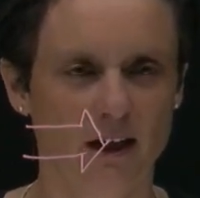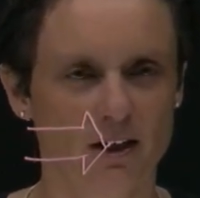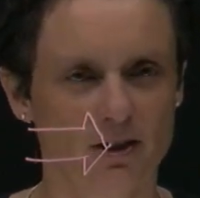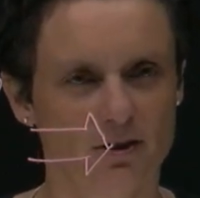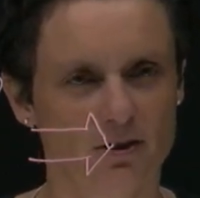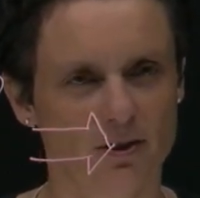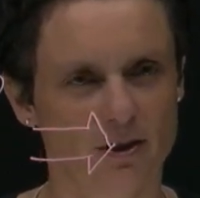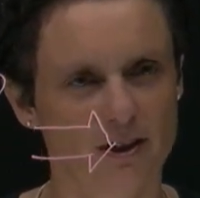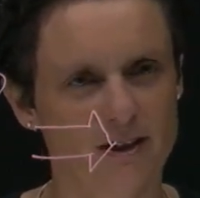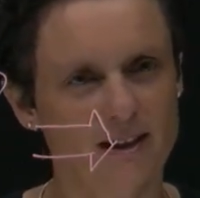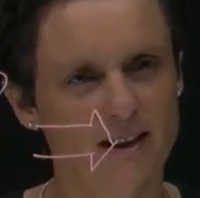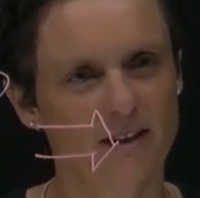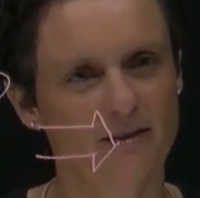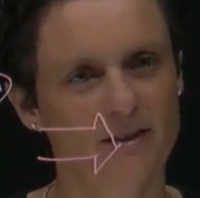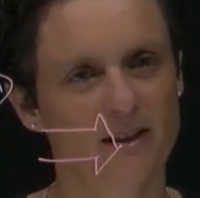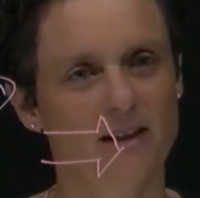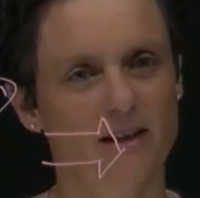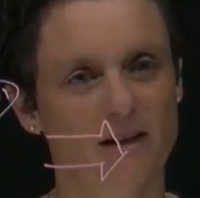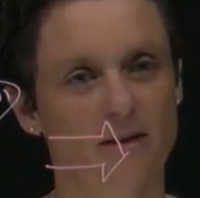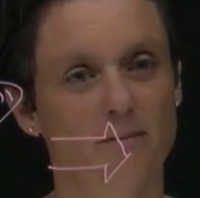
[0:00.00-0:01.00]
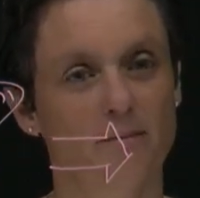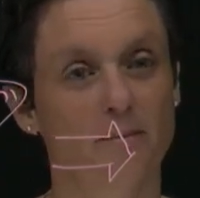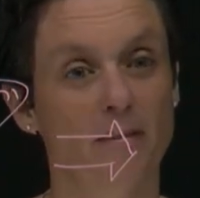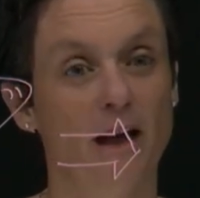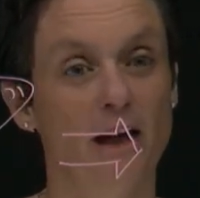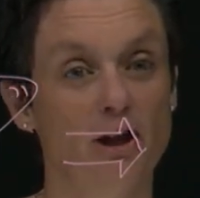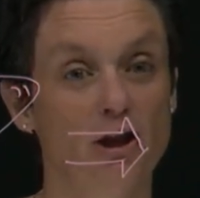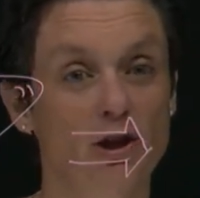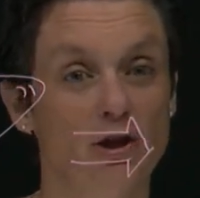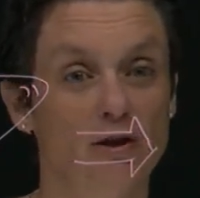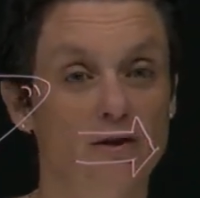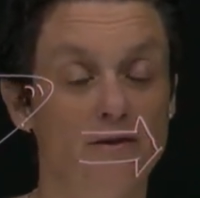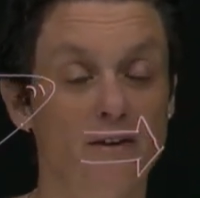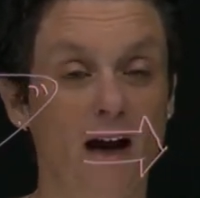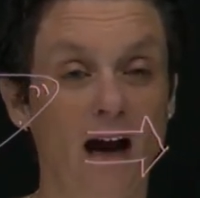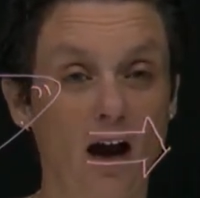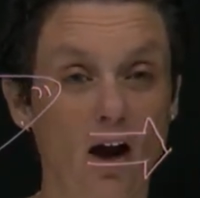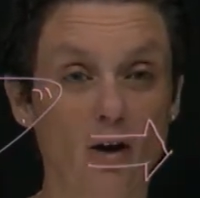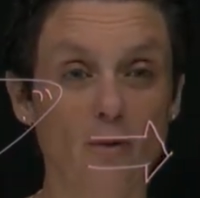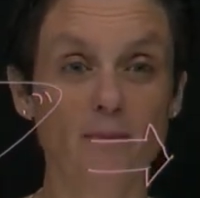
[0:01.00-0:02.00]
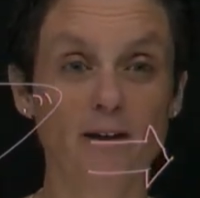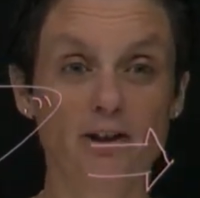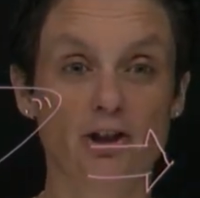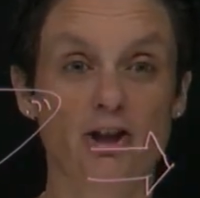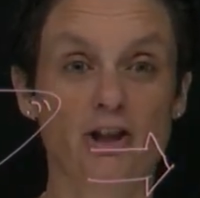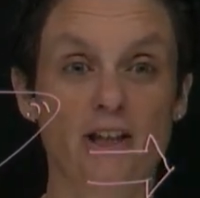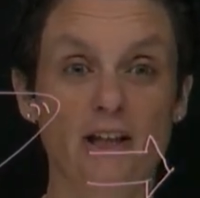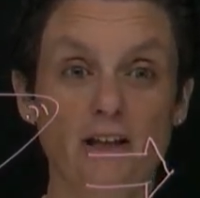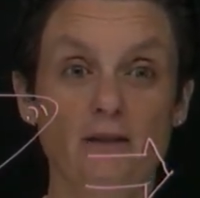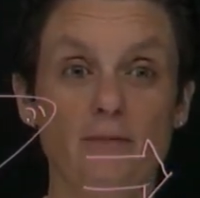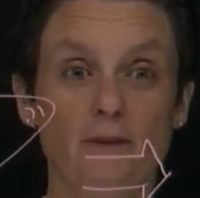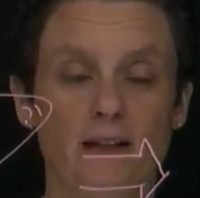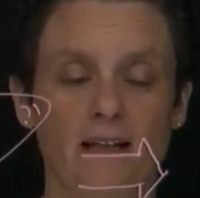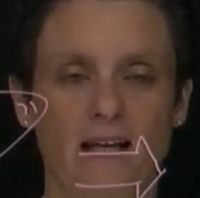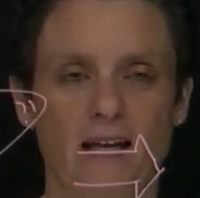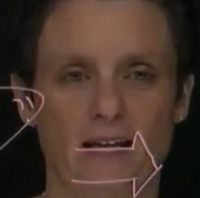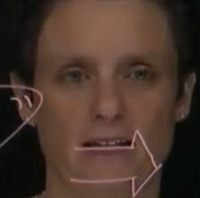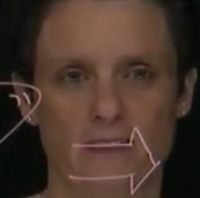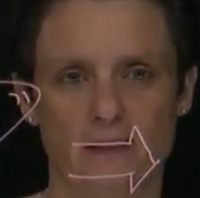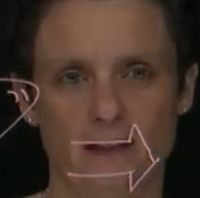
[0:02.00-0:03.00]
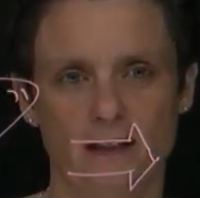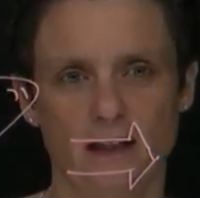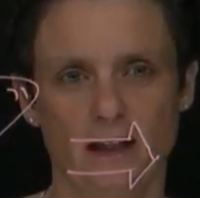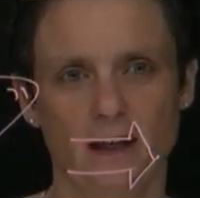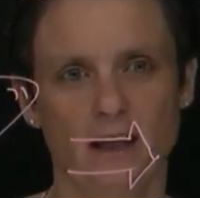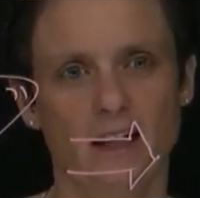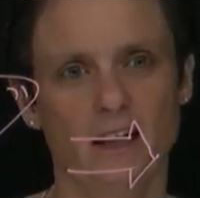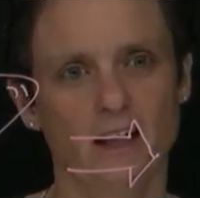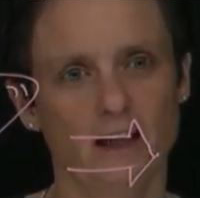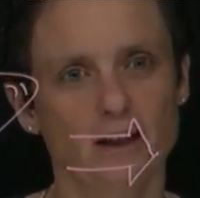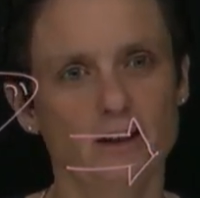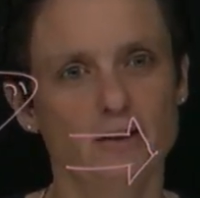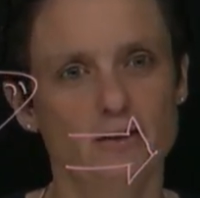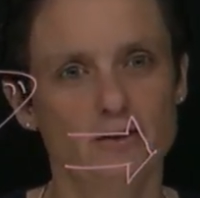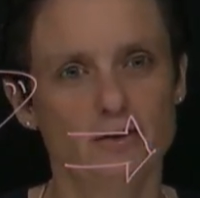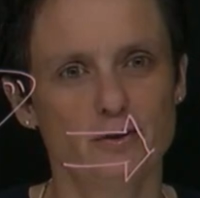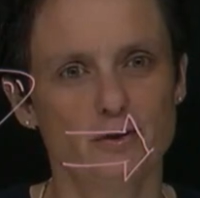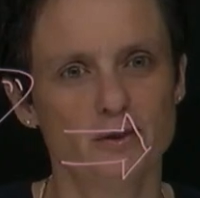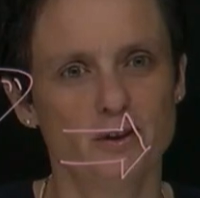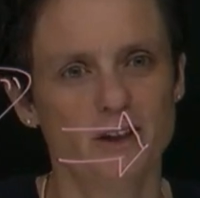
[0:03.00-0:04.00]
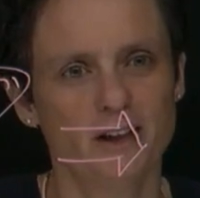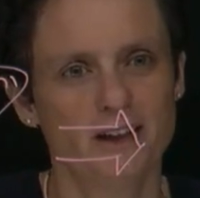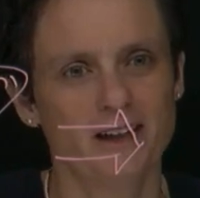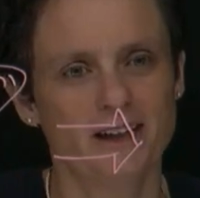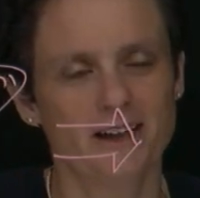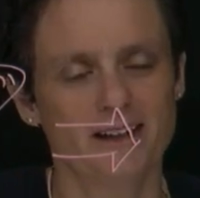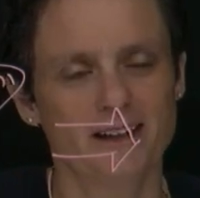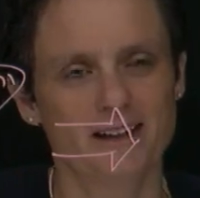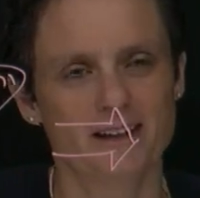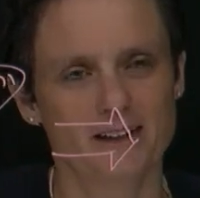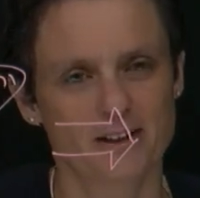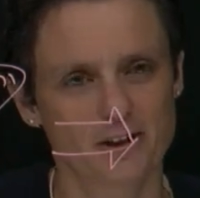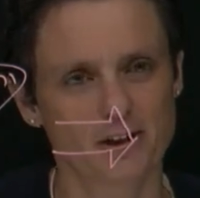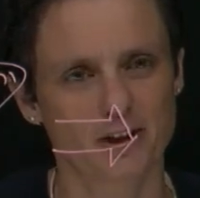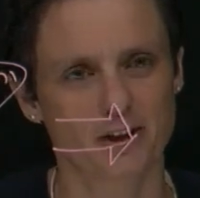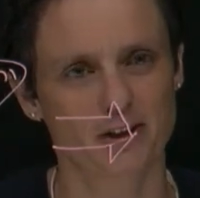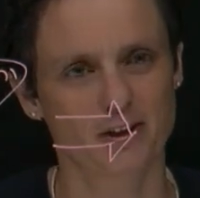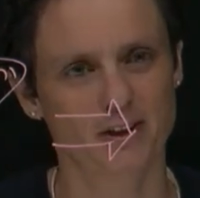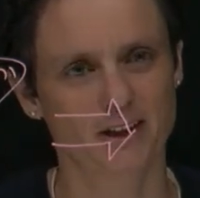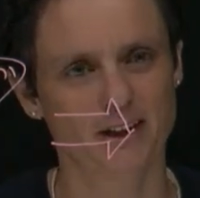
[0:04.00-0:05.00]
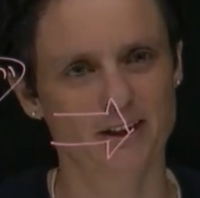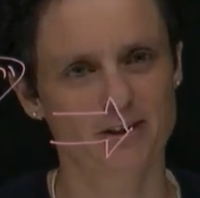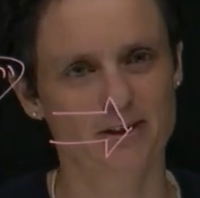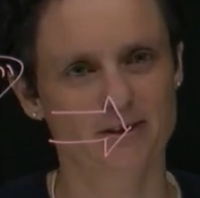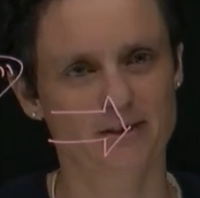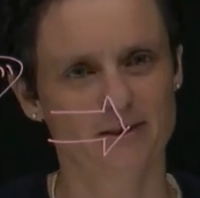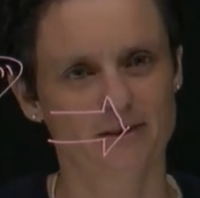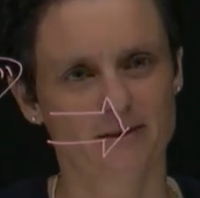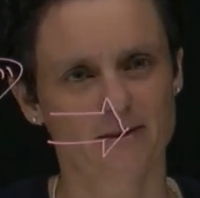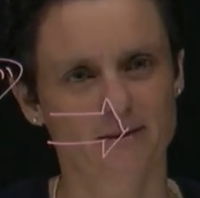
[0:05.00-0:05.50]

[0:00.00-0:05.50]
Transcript: So this gives us a measure of how much did we get into the circulation.